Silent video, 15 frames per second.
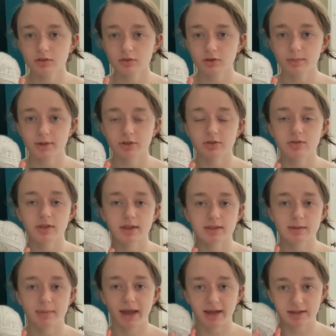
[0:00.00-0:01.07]
So I might do like
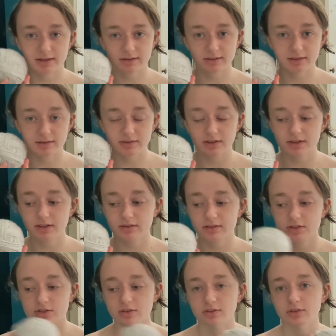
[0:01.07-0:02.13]
the back and the sleeves in this
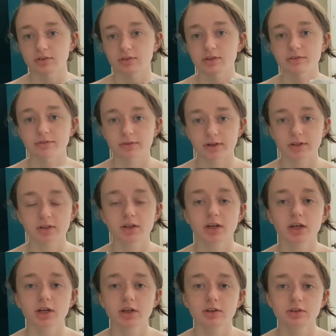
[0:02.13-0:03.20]
and just use the front
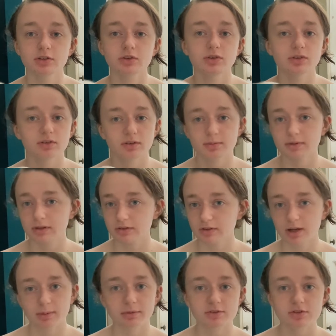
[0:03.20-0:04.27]
to use up the
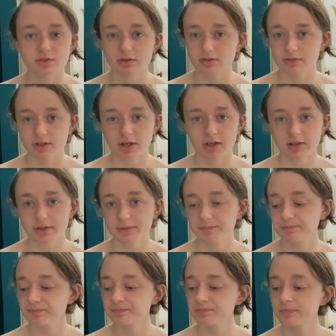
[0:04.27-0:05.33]
scraps and show off the color.
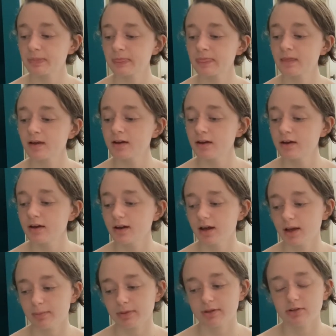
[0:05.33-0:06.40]

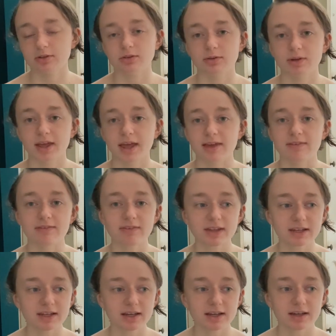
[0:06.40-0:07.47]
I plan on doing a
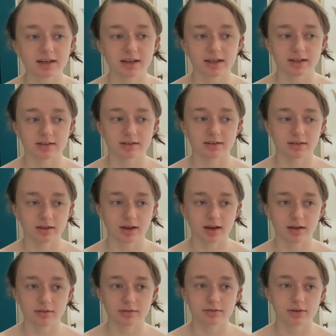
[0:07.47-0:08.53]
v-neck and
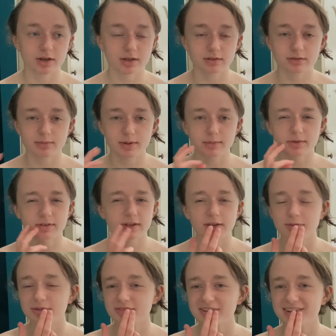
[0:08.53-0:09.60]
I've kind of made
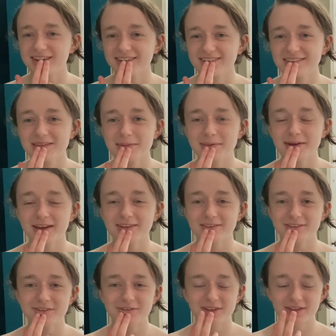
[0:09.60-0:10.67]
mistakes with v-necks in the past
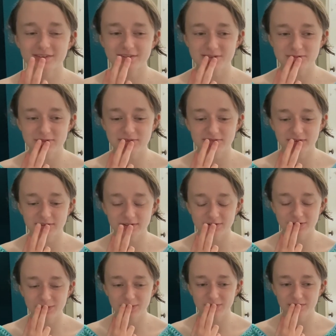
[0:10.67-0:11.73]
so that's going to be fun
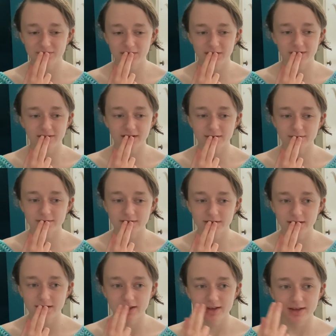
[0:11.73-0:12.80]
to figure out.
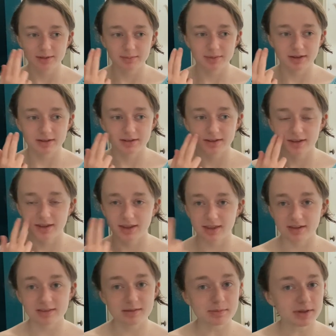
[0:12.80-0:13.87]
But
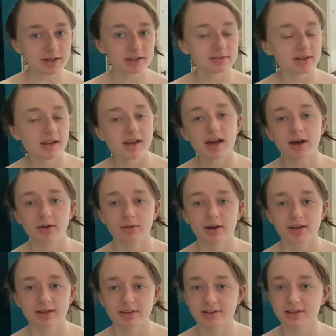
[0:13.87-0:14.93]
that's the plan right now
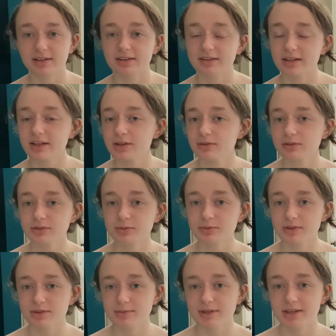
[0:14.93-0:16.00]
and I thought I'd take you along
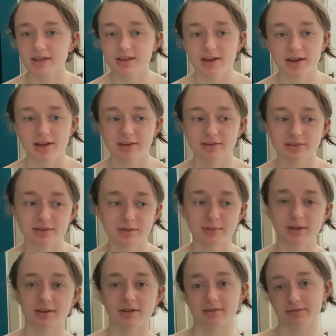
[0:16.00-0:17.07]
with me. It's going
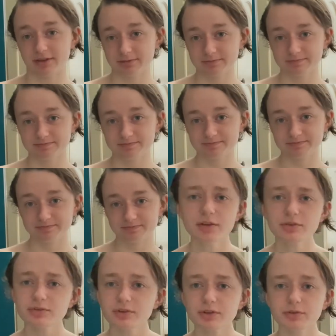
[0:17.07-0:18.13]
to be a lot of fun.
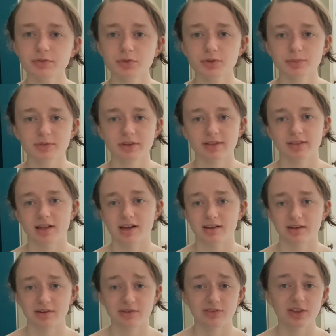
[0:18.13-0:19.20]
I free-formed a
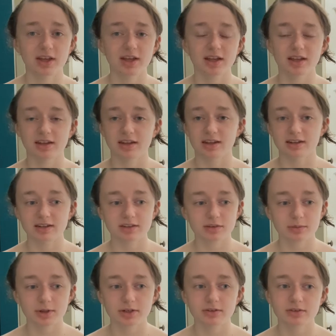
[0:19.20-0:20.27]
lot of knitted
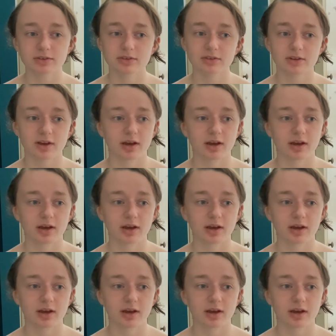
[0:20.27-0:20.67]
sweaters.